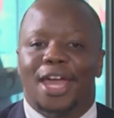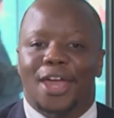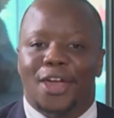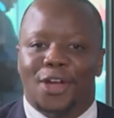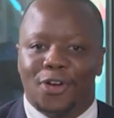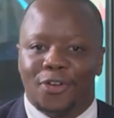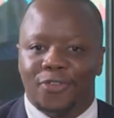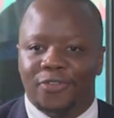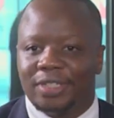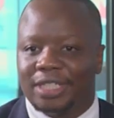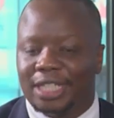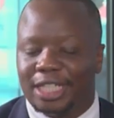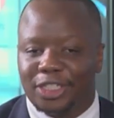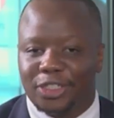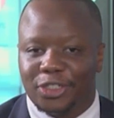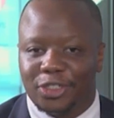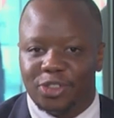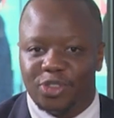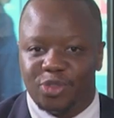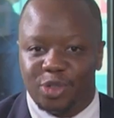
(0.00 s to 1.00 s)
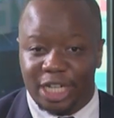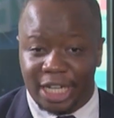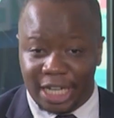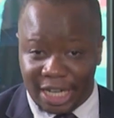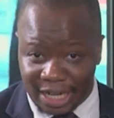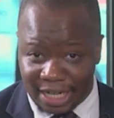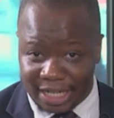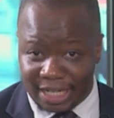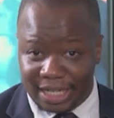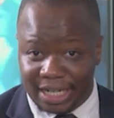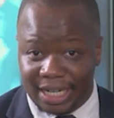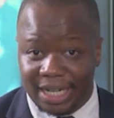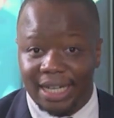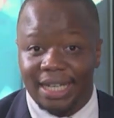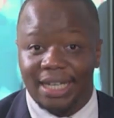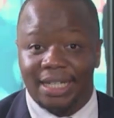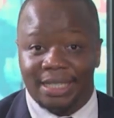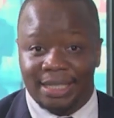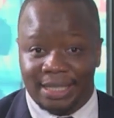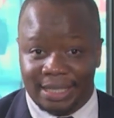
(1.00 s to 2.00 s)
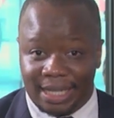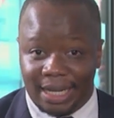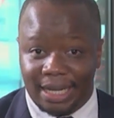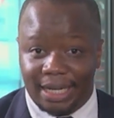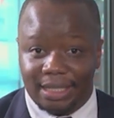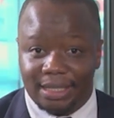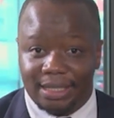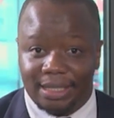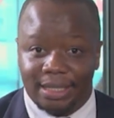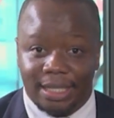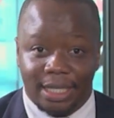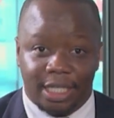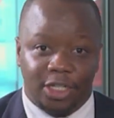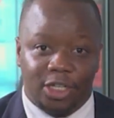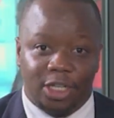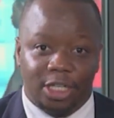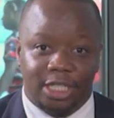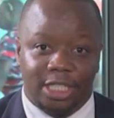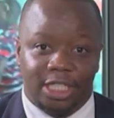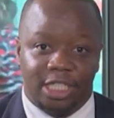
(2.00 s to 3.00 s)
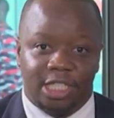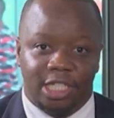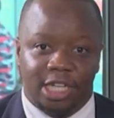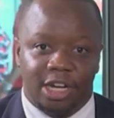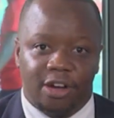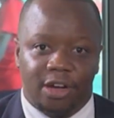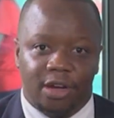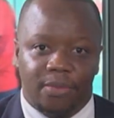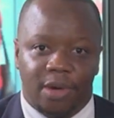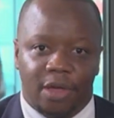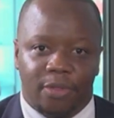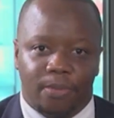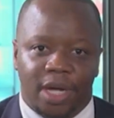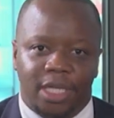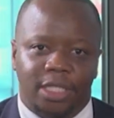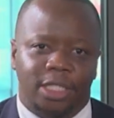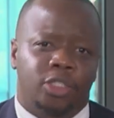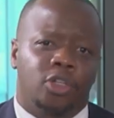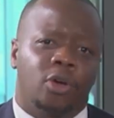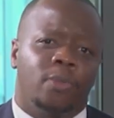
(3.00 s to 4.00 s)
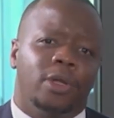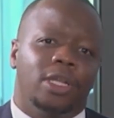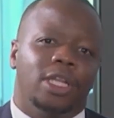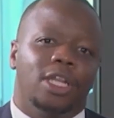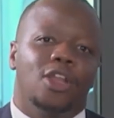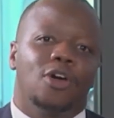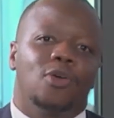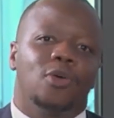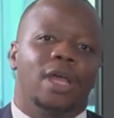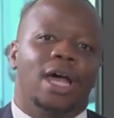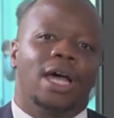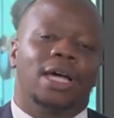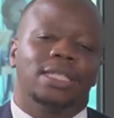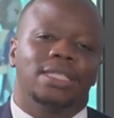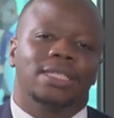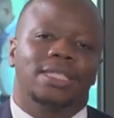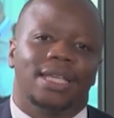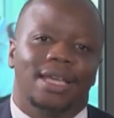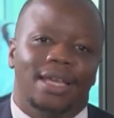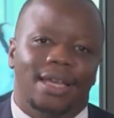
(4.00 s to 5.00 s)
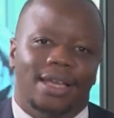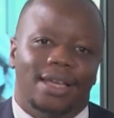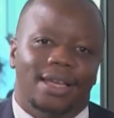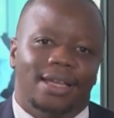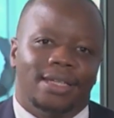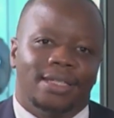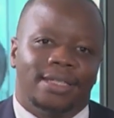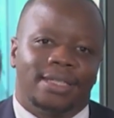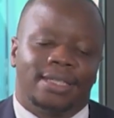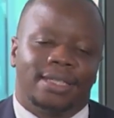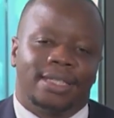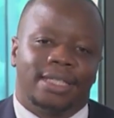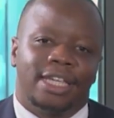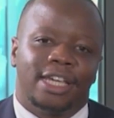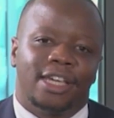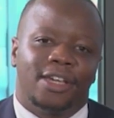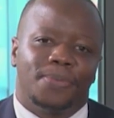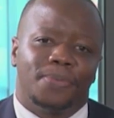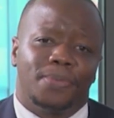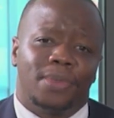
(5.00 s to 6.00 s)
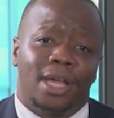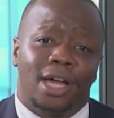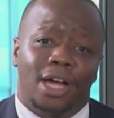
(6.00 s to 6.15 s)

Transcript: a conversation regarding science, technology, engineering, and mathematics, commonly known as STEM.